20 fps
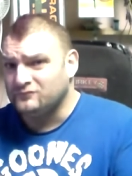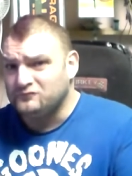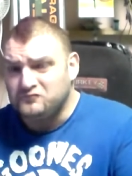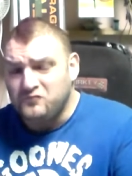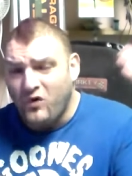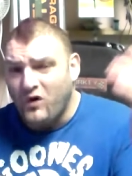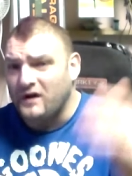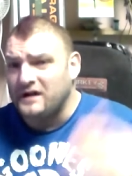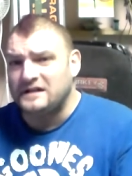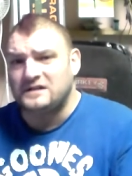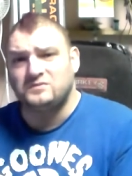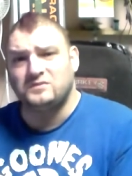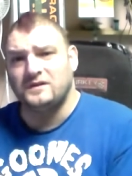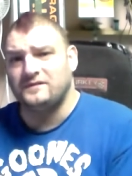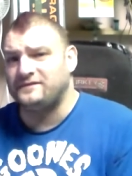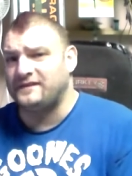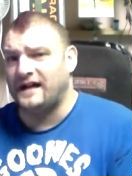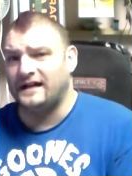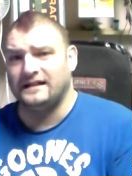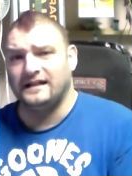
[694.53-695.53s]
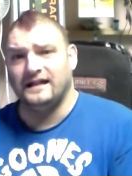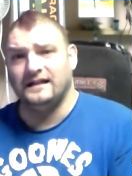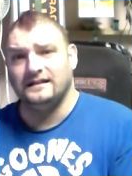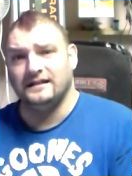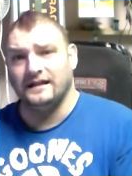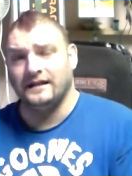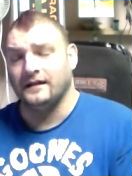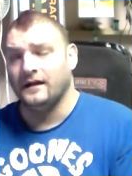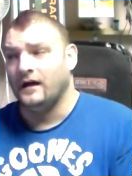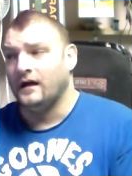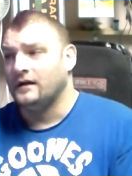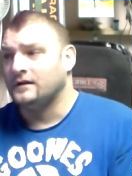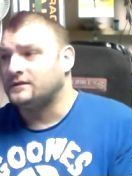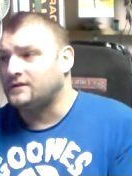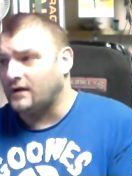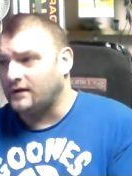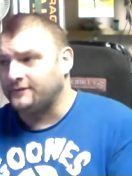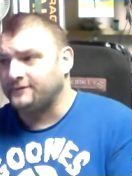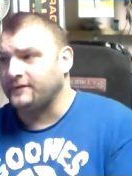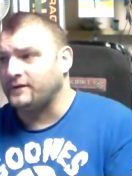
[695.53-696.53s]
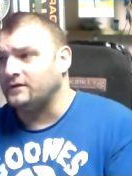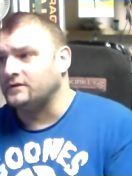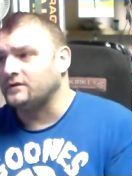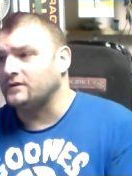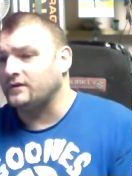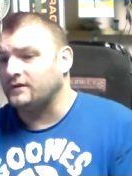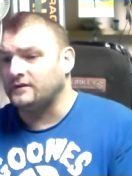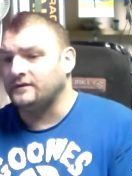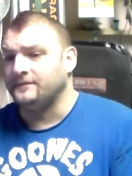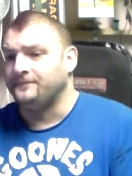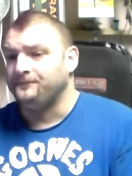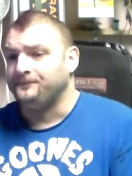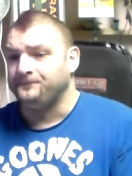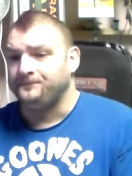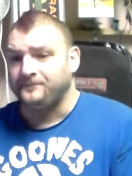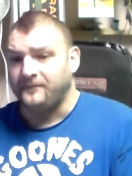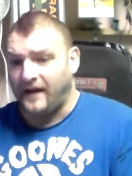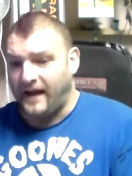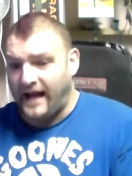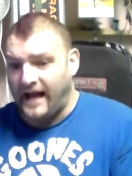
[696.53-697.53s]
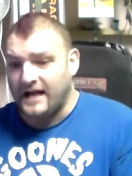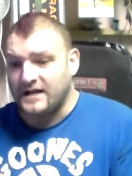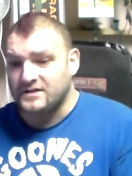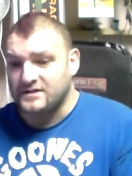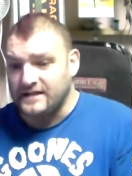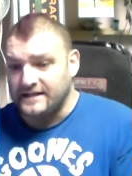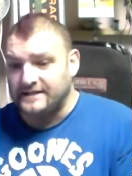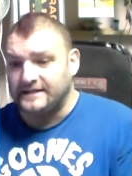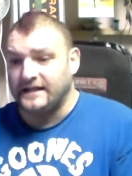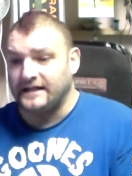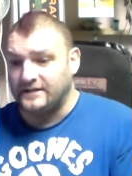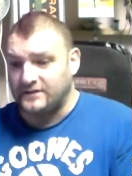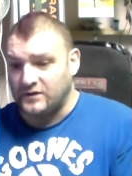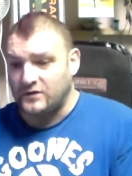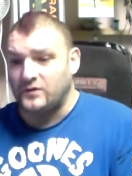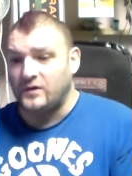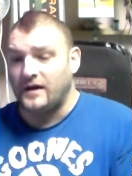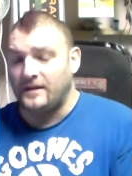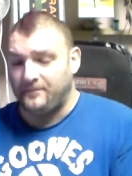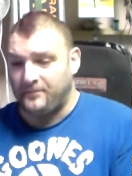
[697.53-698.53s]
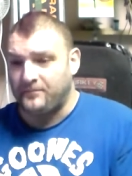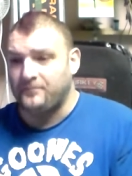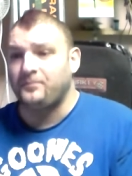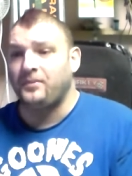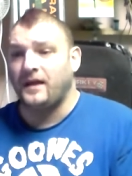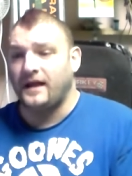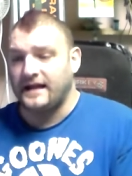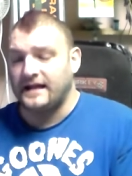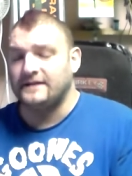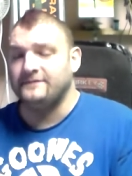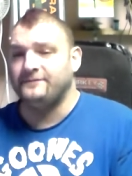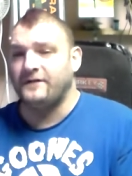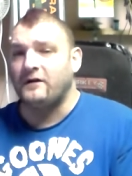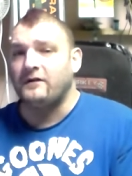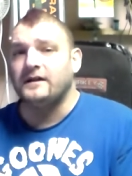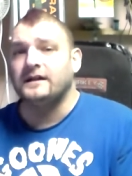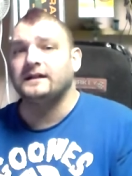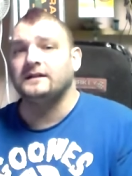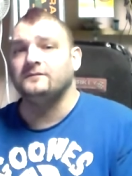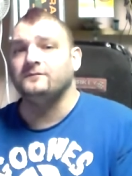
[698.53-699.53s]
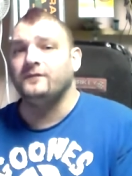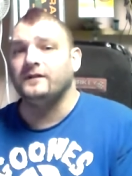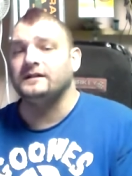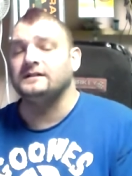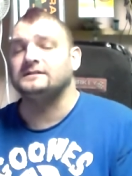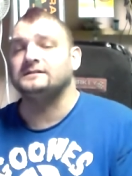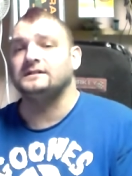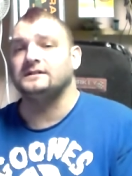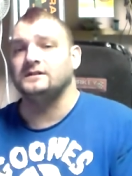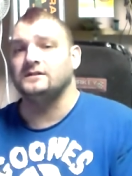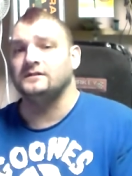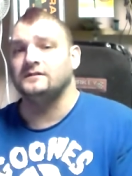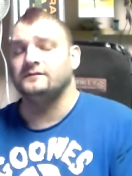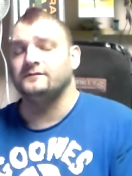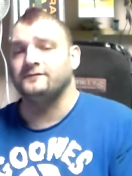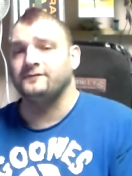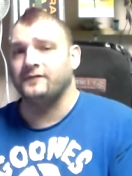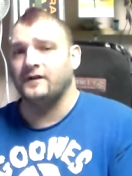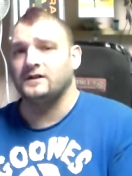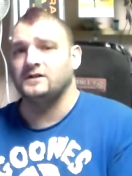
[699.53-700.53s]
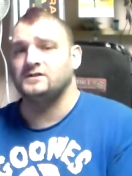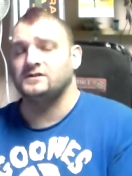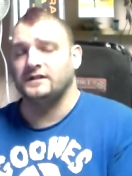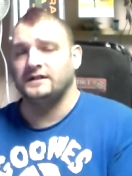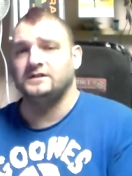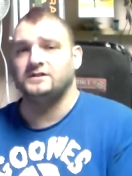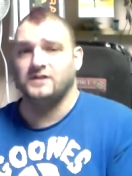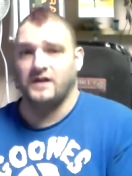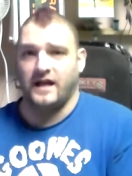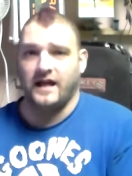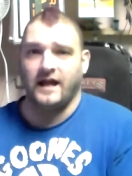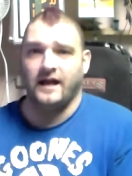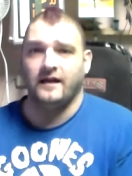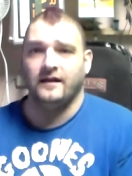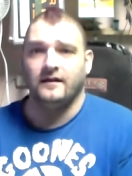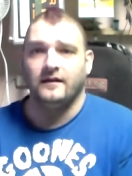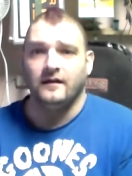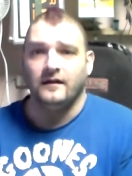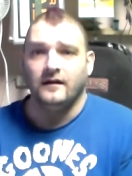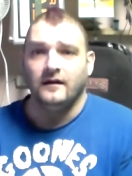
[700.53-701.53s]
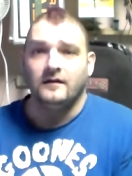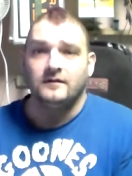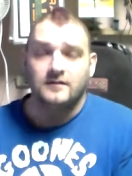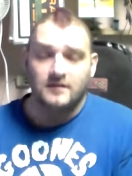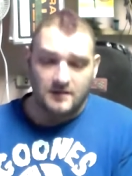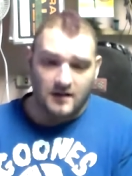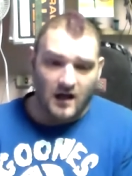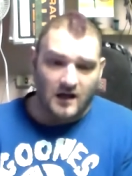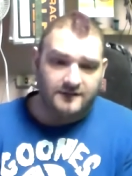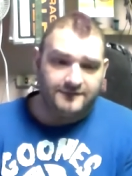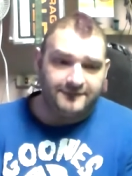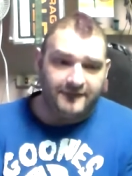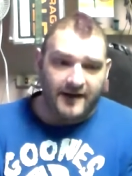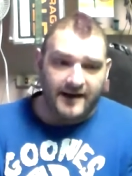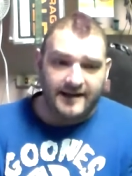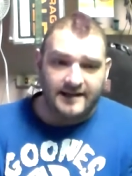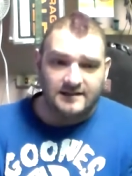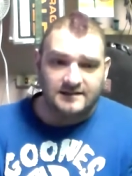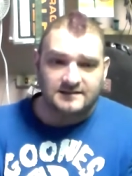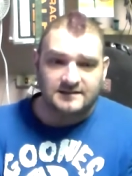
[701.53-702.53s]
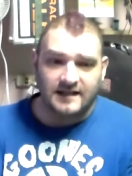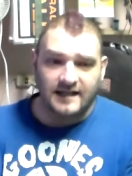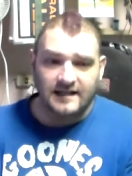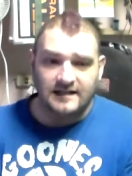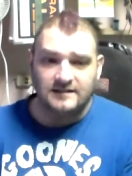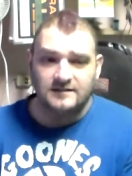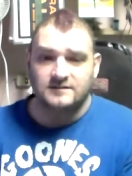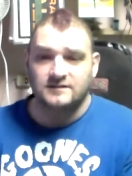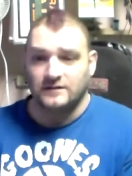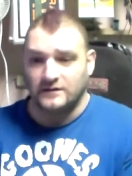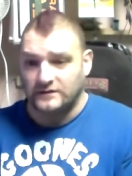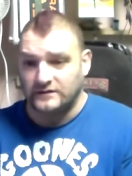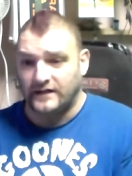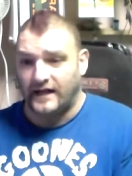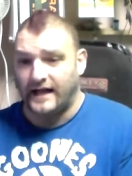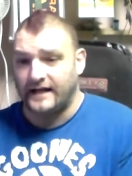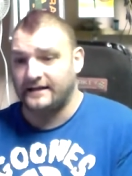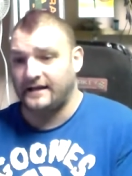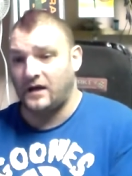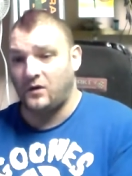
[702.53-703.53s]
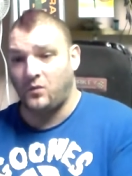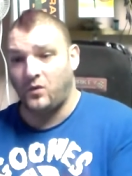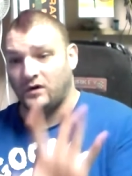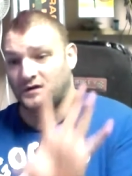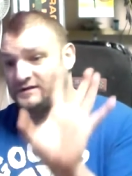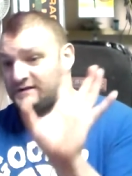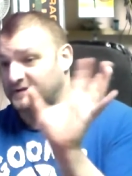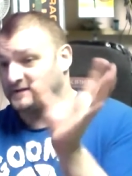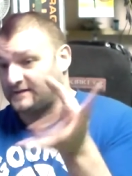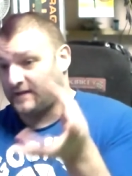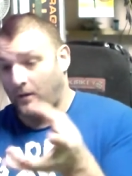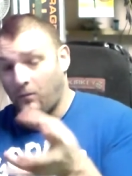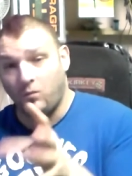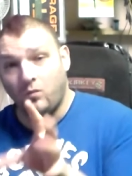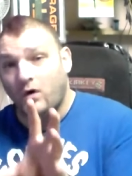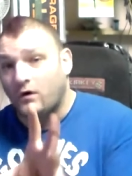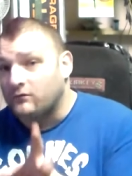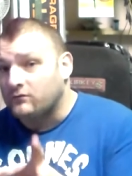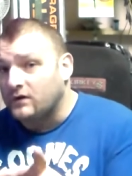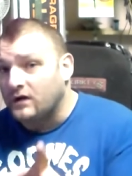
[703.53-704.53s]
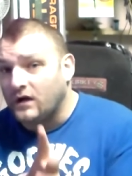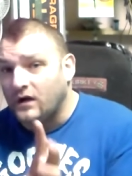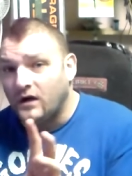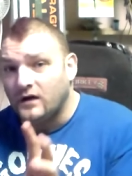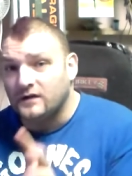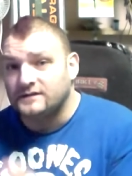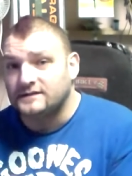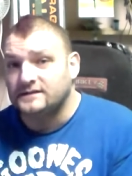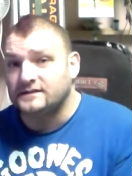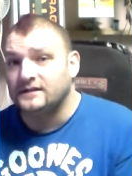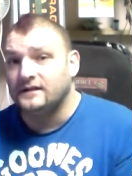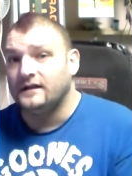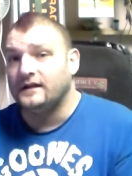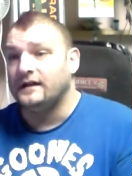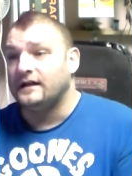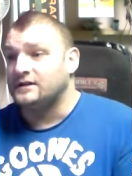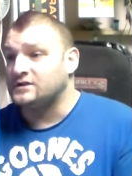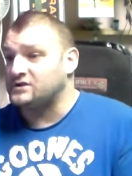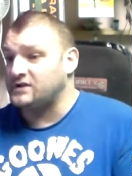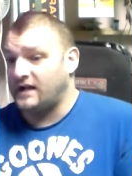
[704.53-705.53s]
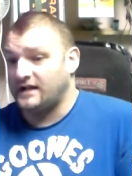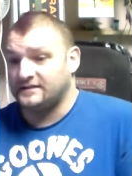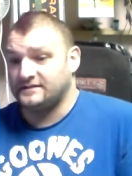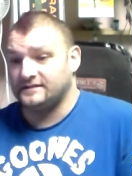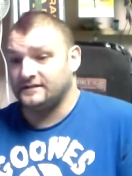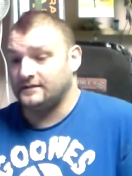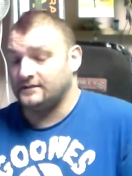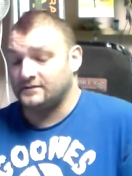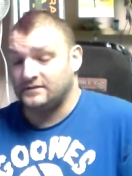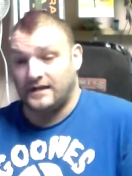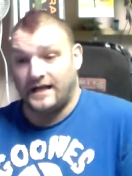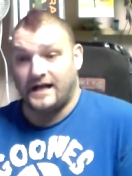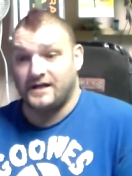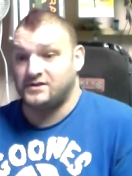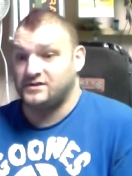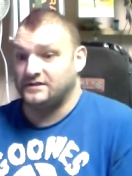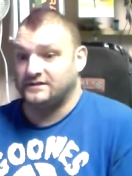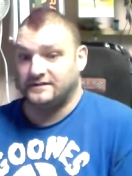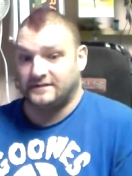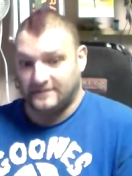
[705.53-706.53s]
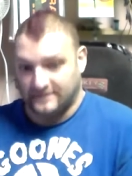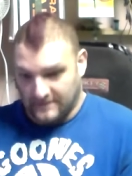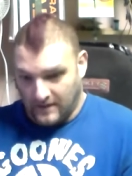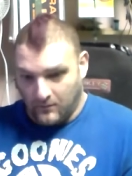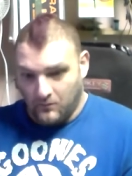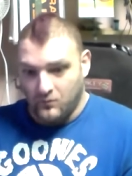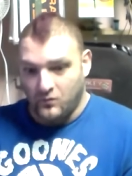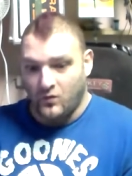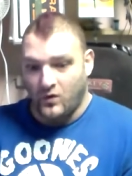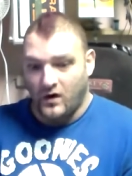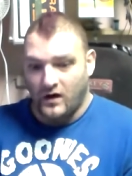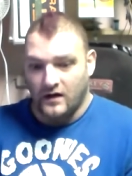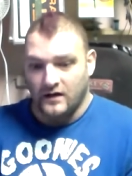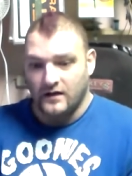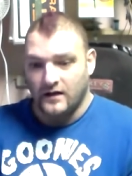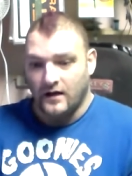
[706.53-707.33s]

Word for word: What is with that lately? Dolph Lundgren actually did do play a very convincing French Legionnaire. The knife fighting scenes looked like they were somewhat rehearsed slash slash somewhat